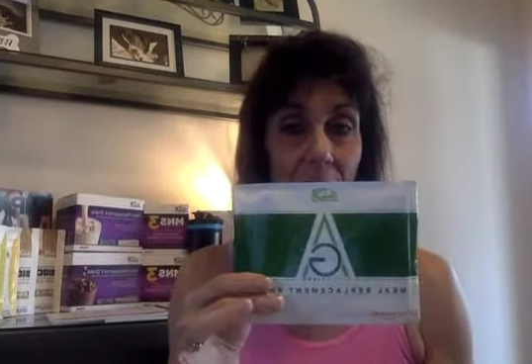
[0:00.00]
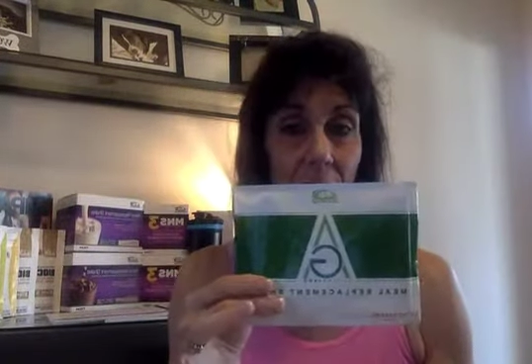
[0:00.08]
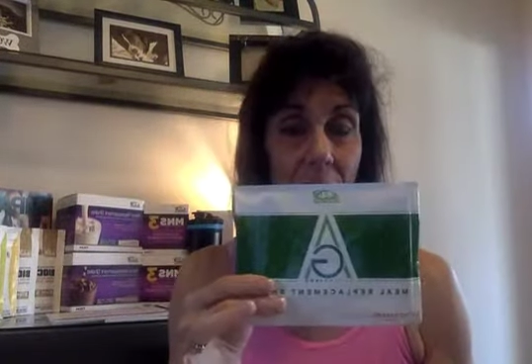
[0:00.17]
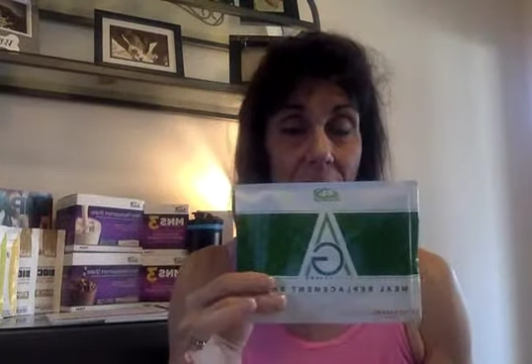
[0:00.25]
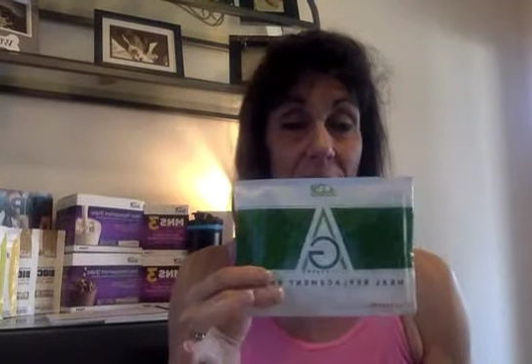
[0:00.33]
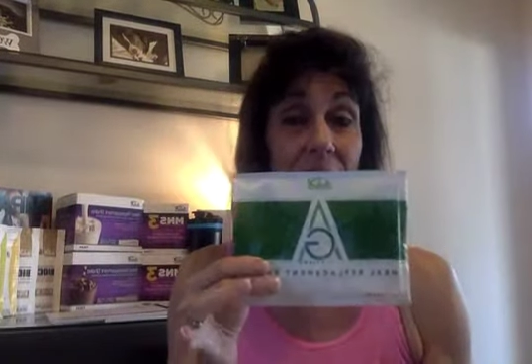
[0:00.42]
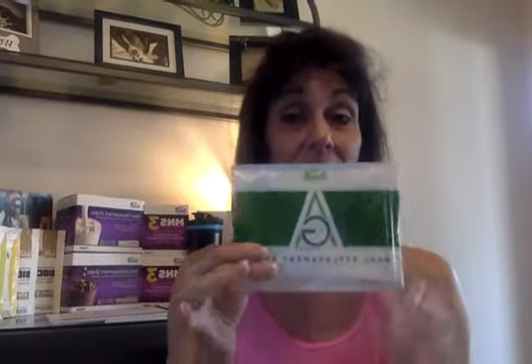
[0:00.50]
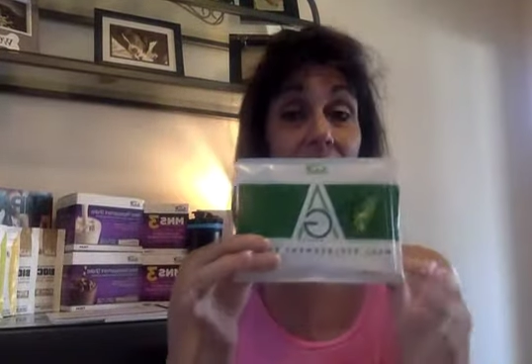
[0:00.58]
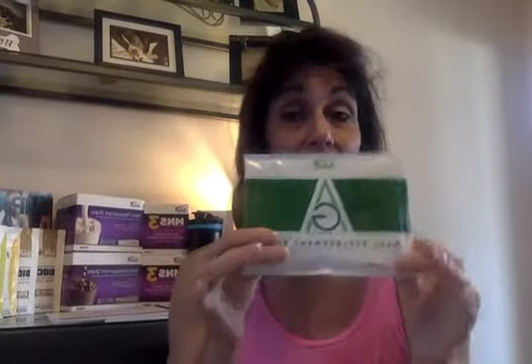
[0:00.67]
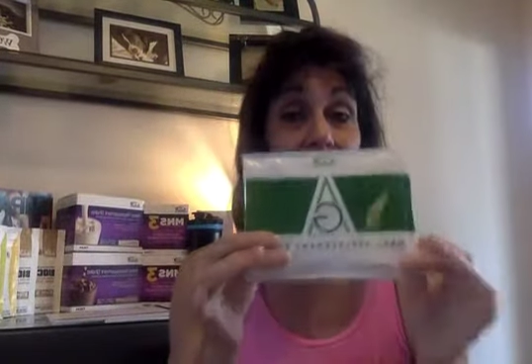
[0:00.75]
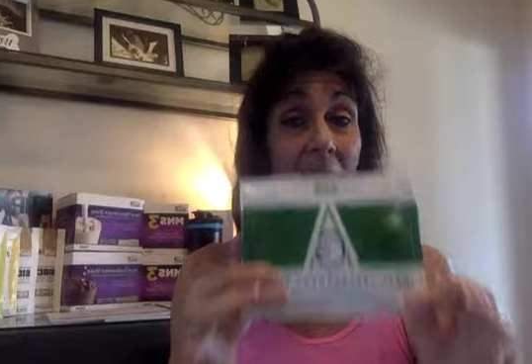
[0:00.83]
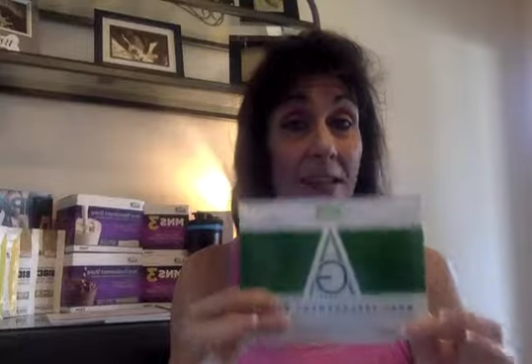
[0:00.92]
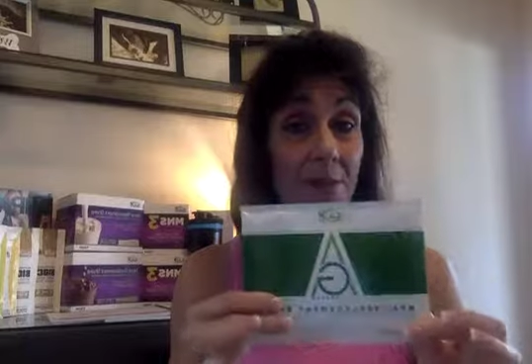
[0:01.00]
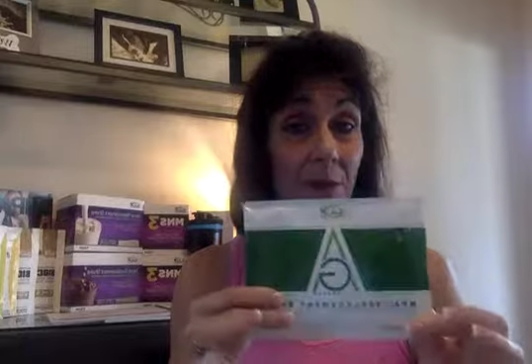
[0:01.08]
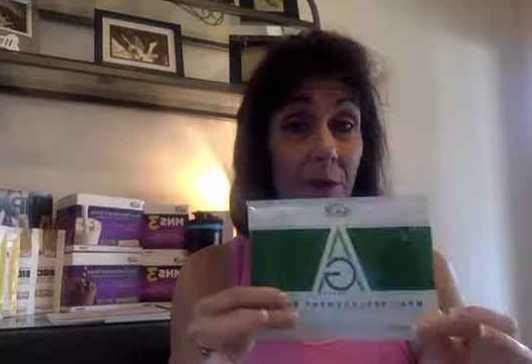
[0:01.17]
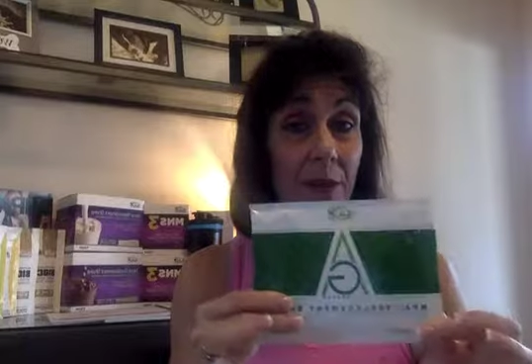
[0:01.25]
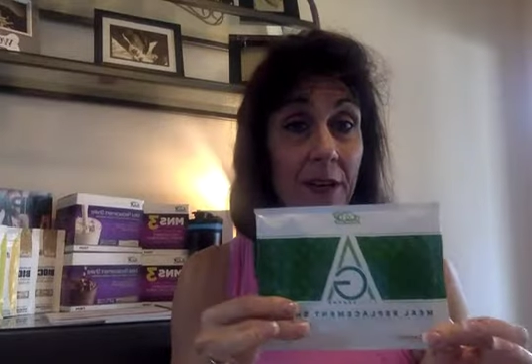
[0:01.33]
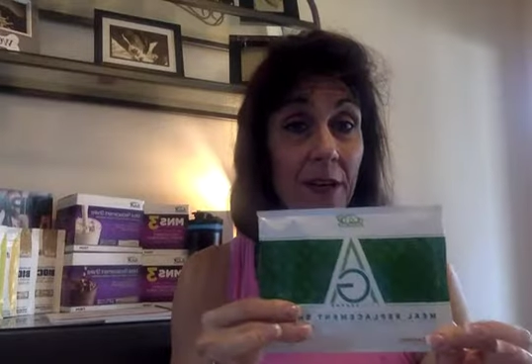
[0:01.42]
your breakfast. So that's what
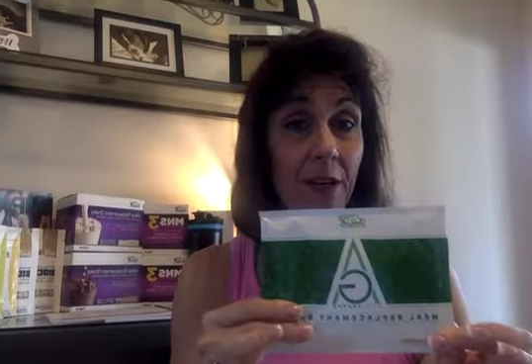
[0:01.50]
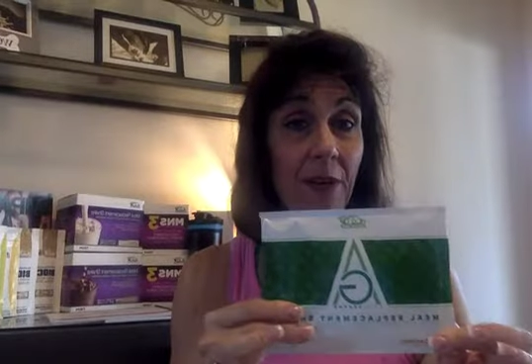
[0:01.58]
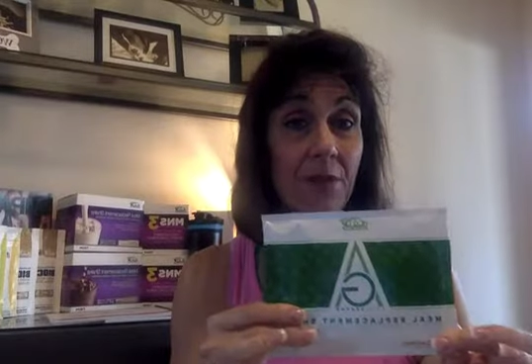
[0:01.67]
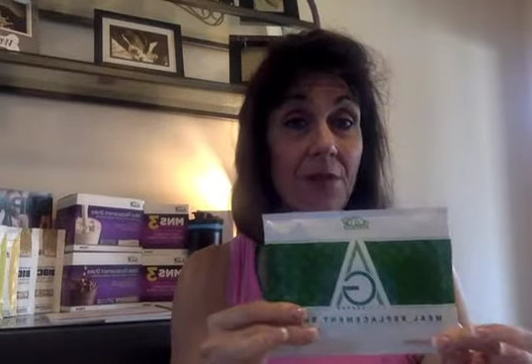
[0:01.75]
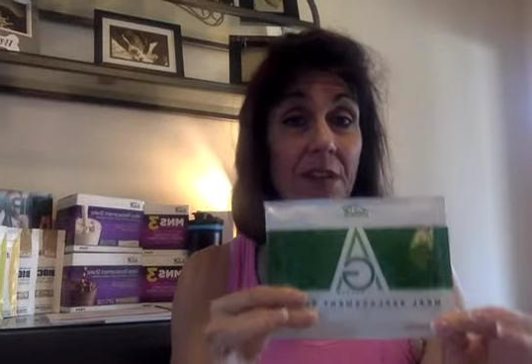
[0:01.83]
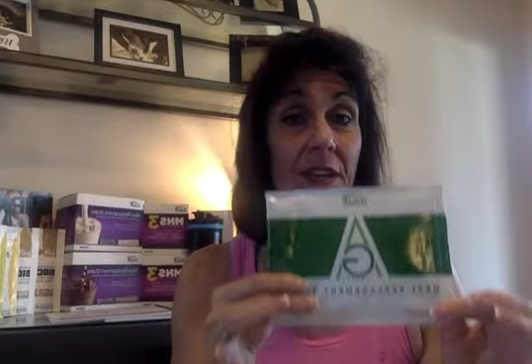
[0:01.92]
we're going to coach.